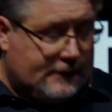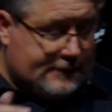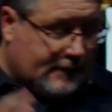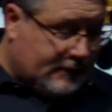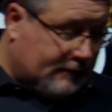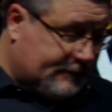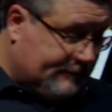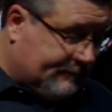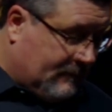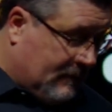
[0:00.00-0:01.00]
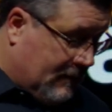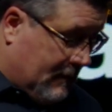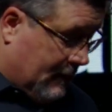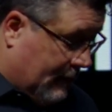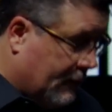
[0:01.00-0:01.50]
Here's how it goes.
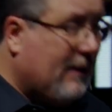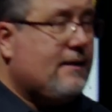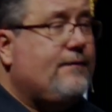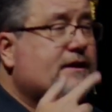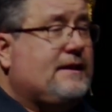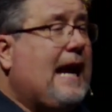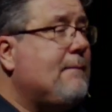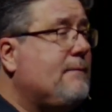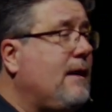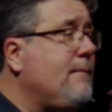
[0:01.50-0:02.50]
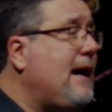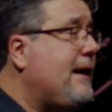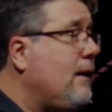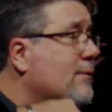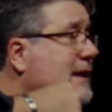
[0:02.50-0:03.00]
The way the vision happened in my
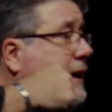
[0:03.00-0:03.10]
mind, it was